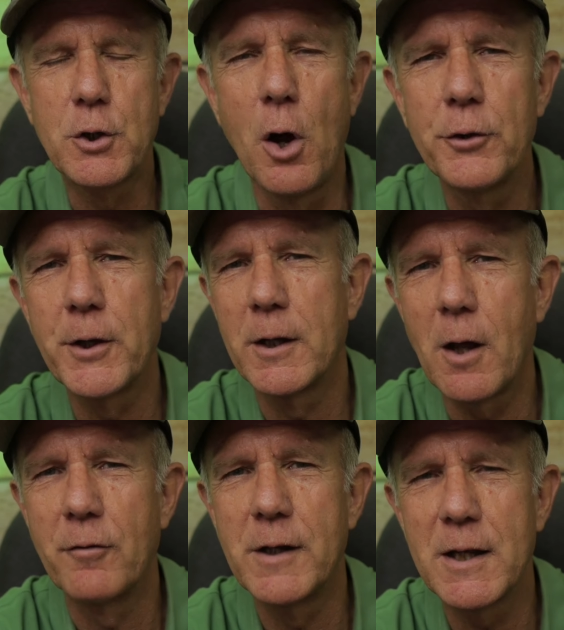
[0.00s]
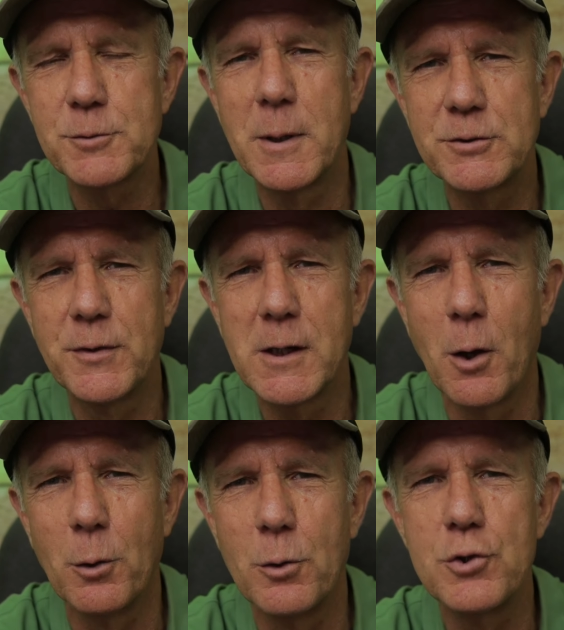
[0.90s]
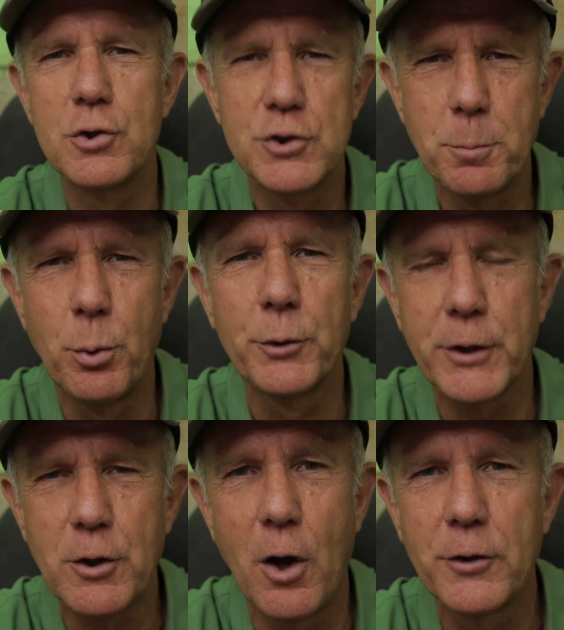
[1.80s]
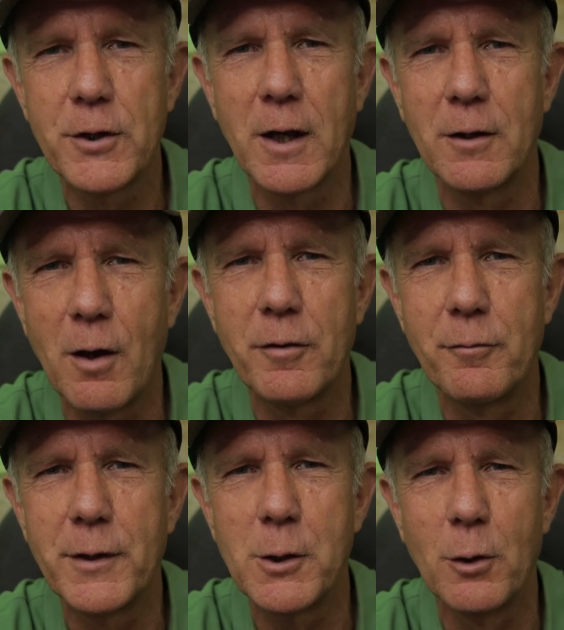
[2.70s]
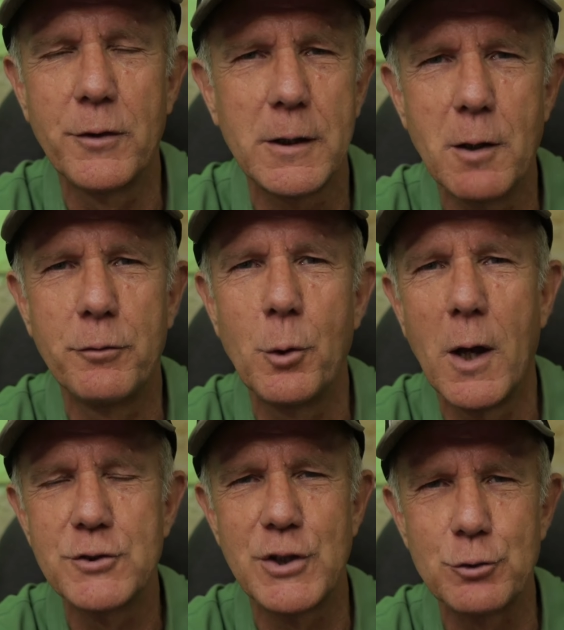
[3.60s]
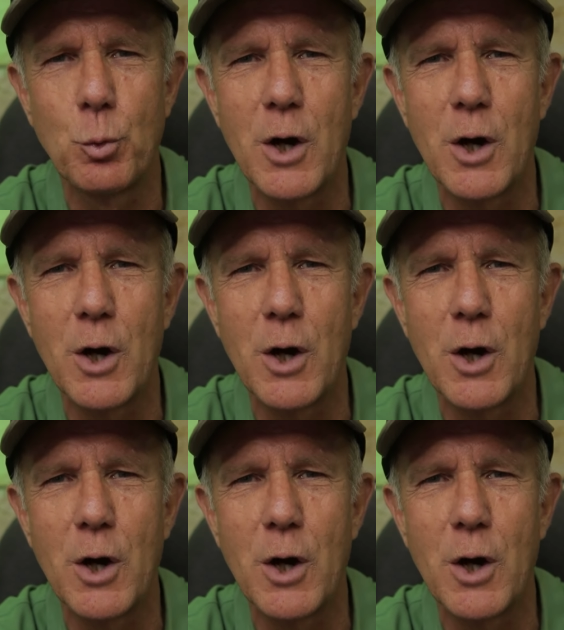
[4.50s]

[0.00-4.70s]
content of your next best video should support the content of the video that your viewer has just